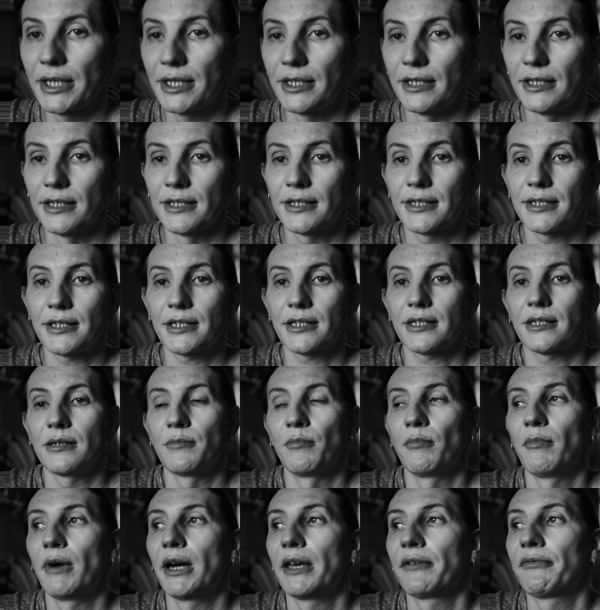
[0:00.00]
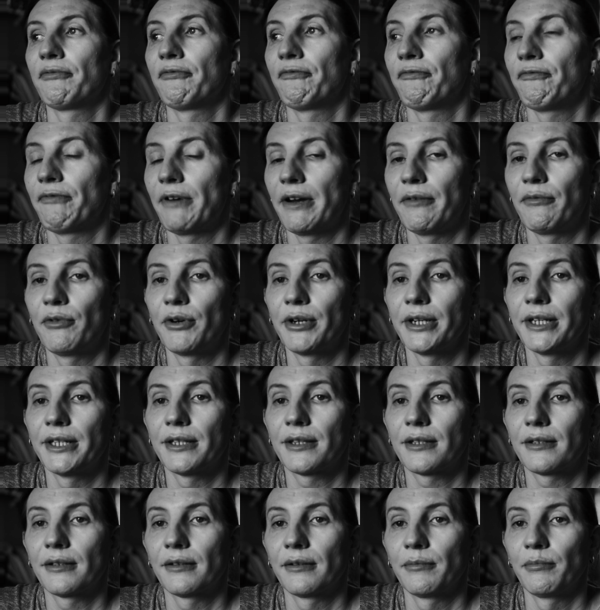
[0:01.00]
is my
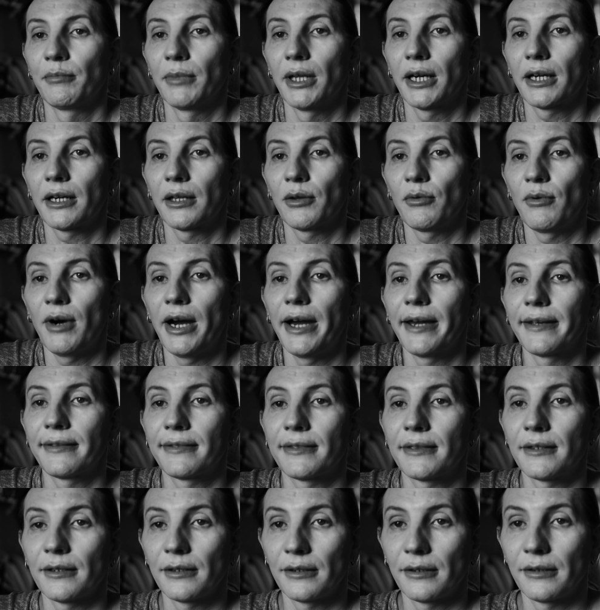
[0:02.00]
favorite black and white